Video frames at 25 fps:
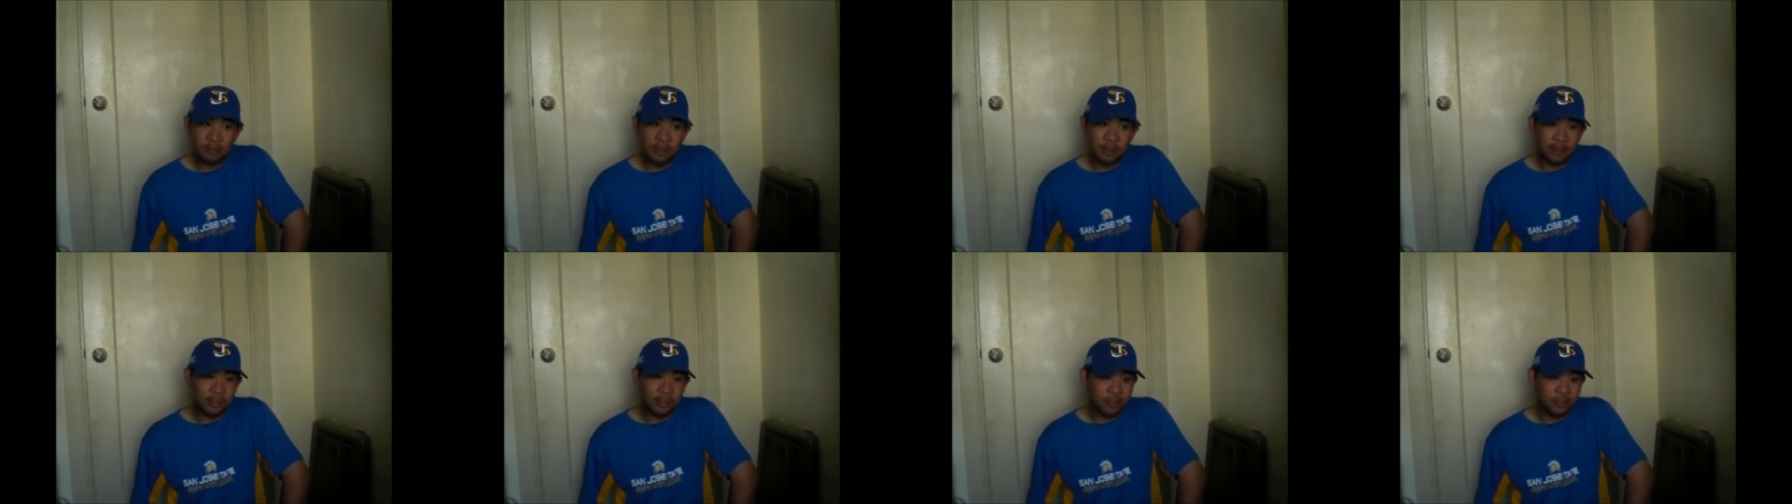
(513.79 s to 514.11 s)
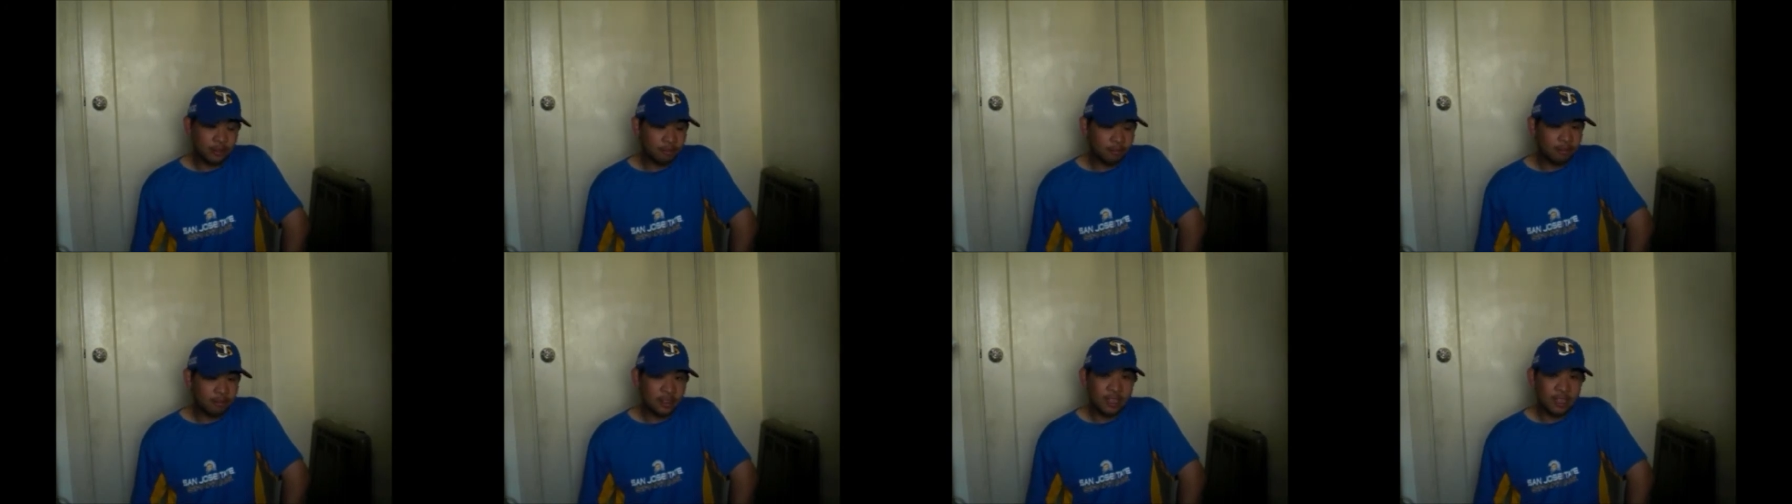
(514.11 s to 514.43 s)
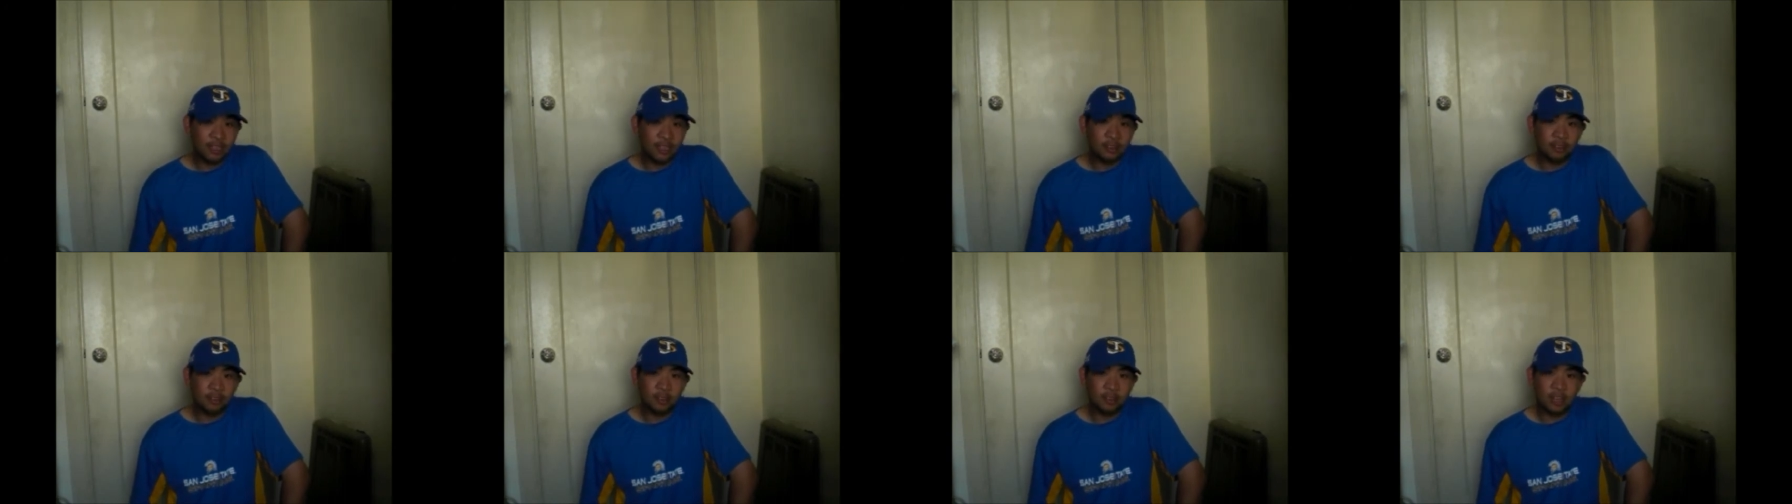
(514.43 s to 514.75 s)
at least to
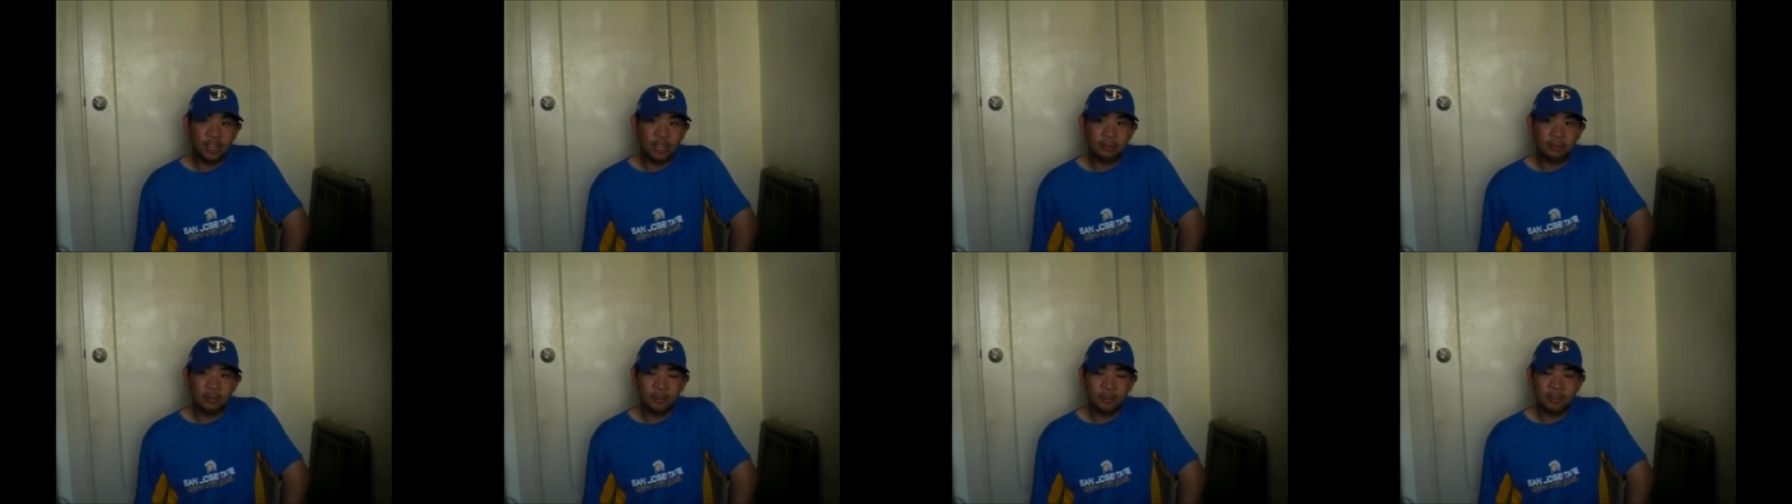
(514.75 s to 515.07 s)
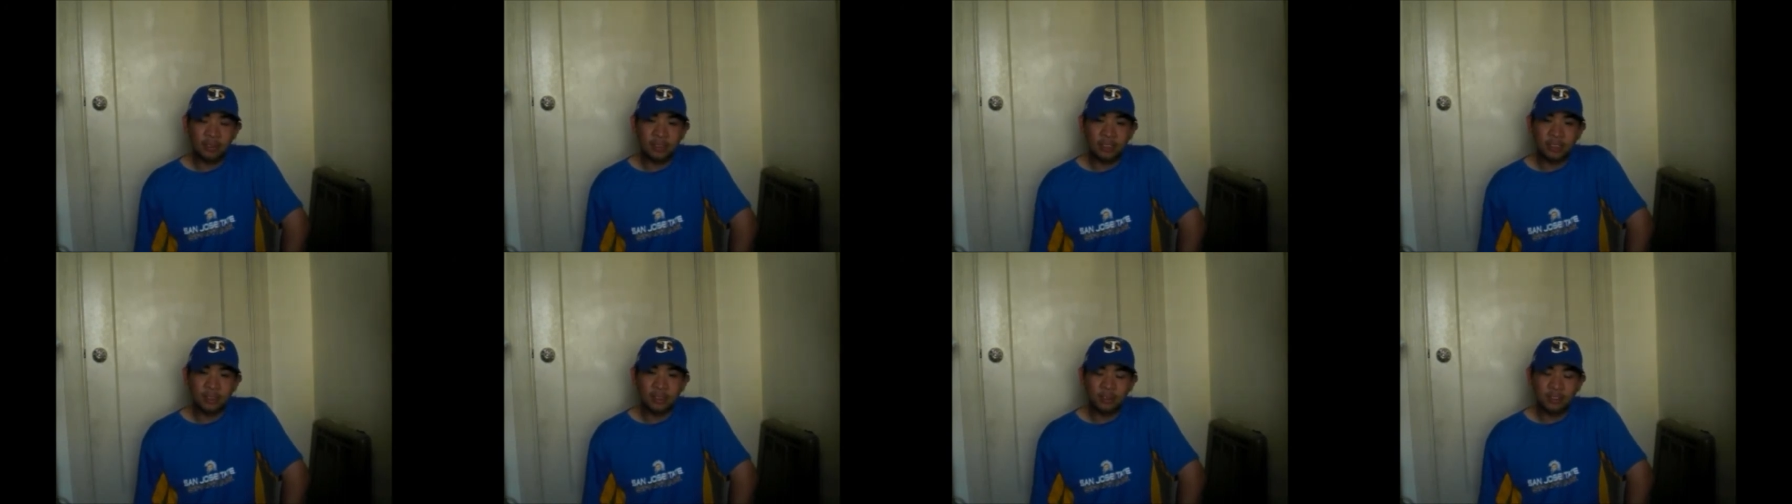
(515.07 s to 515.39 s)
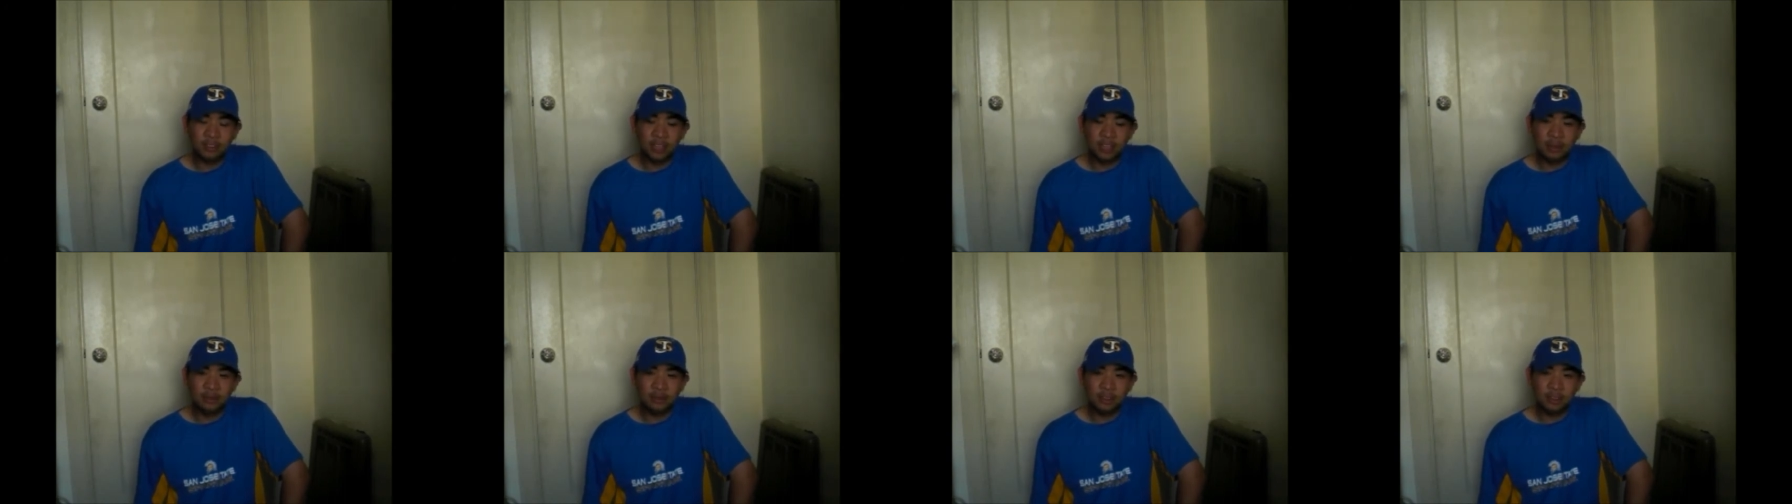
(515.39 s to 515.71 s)
get stops, key
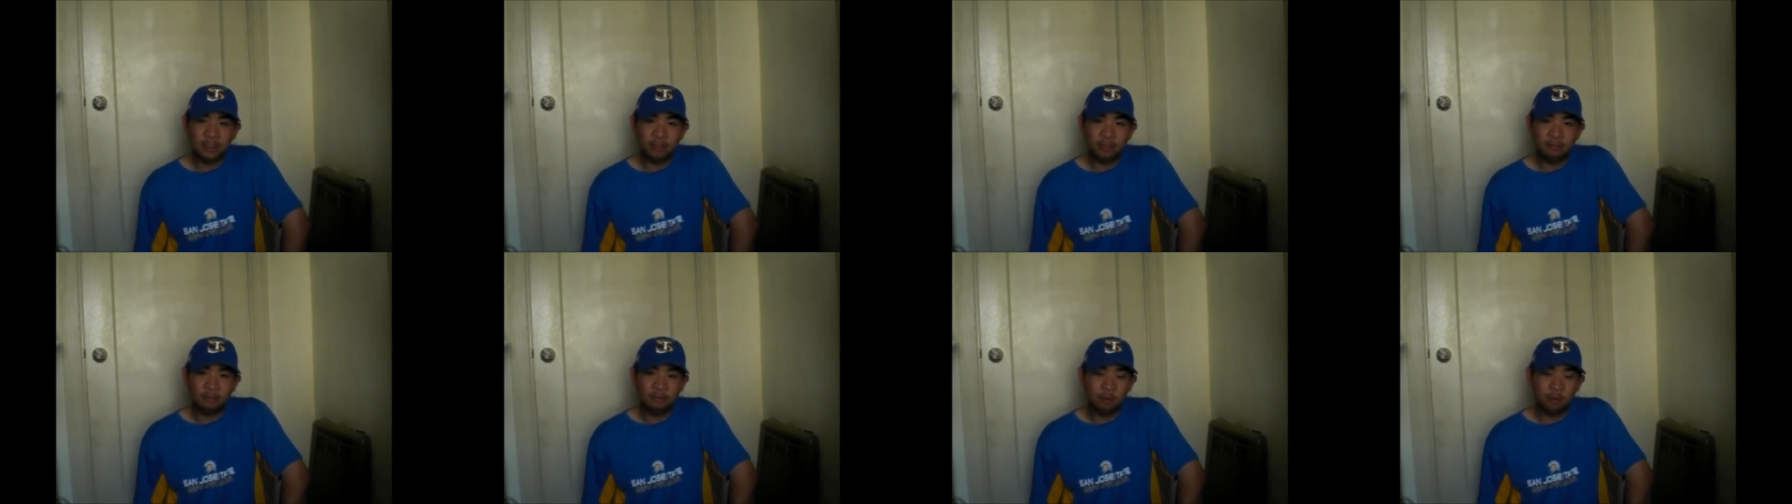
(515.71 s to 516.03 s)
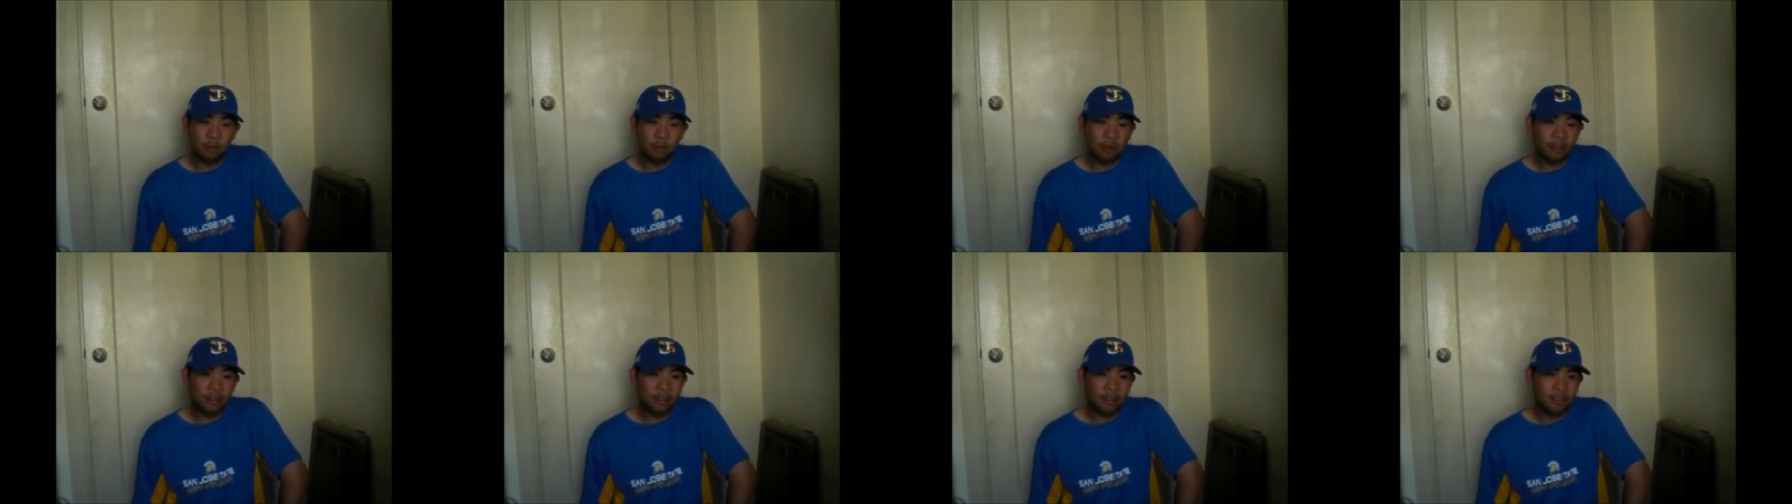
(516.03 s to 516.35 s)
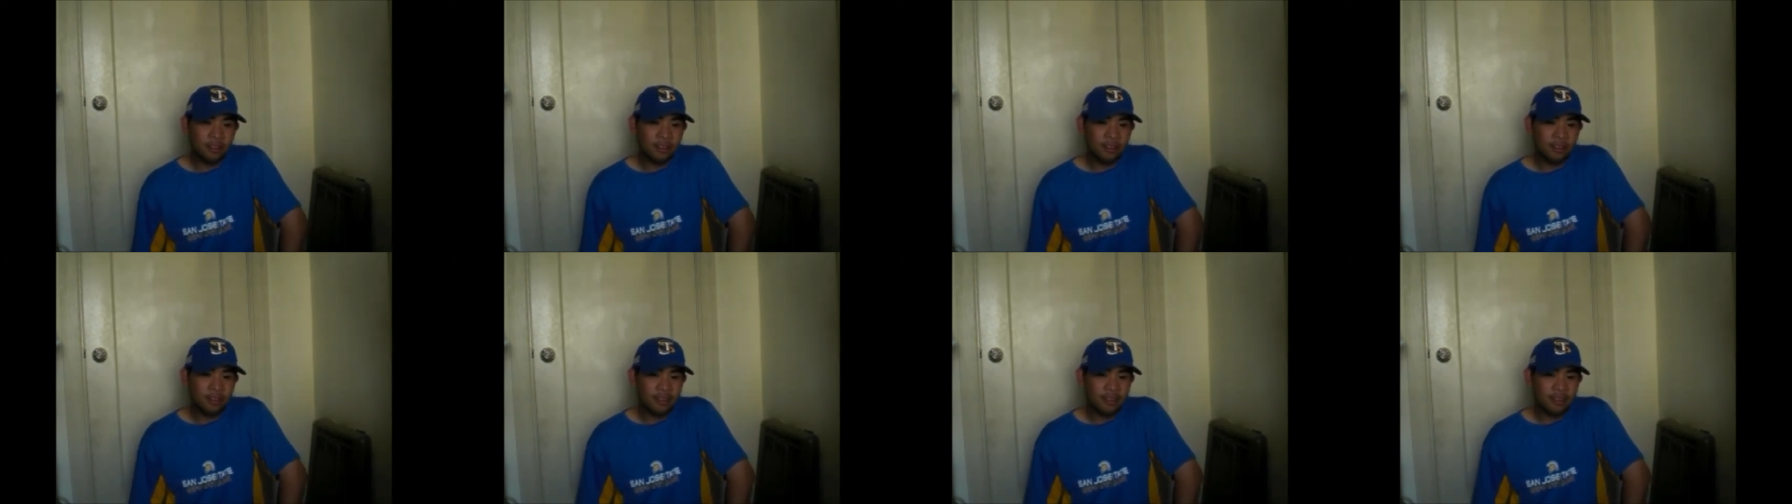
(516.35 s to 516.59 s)
stops in the fourth.